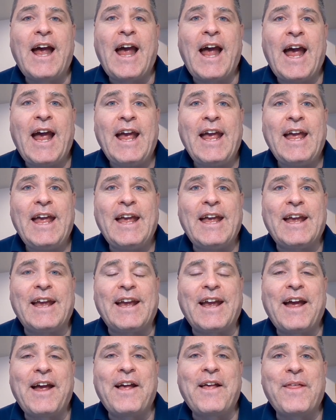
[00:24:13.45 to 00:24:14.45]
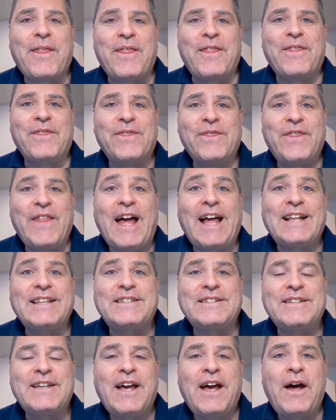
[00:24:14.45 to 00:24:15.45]
Hey,
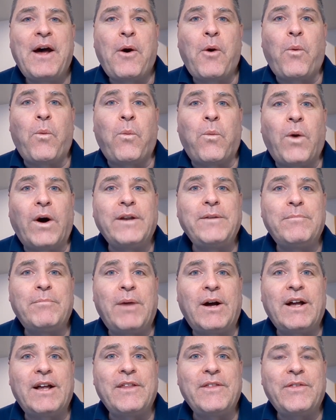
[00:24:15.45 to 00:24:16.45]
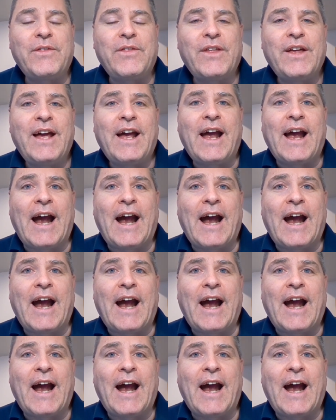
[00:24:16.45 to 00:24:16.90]
that's one month